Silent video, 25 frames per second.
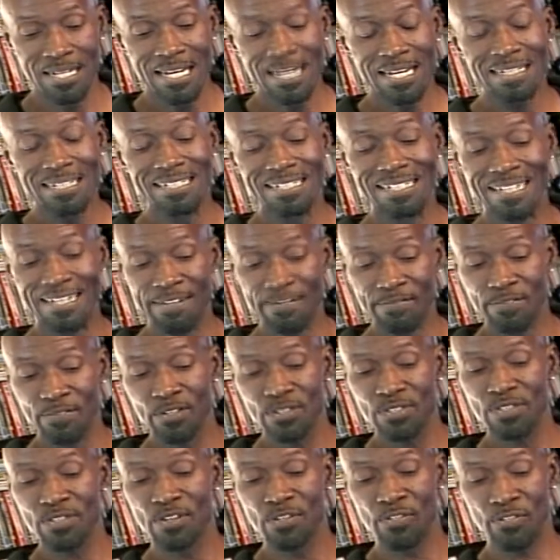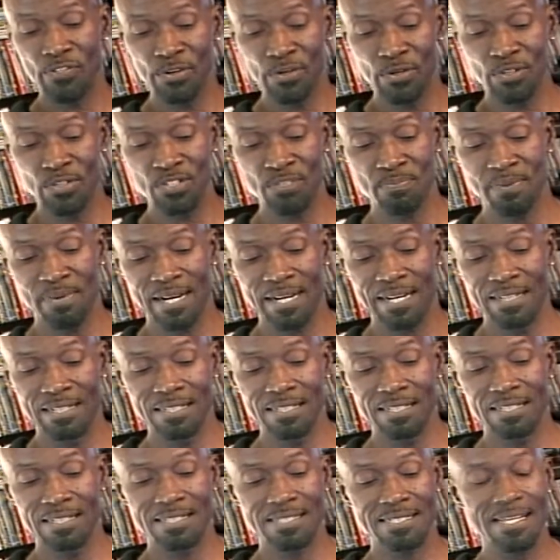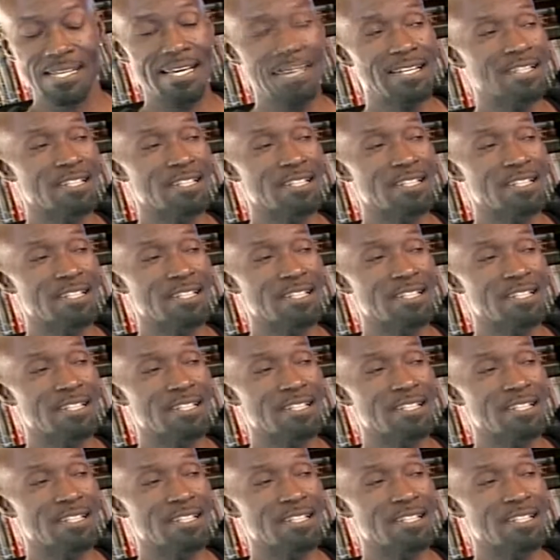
Denver's in the third spot. San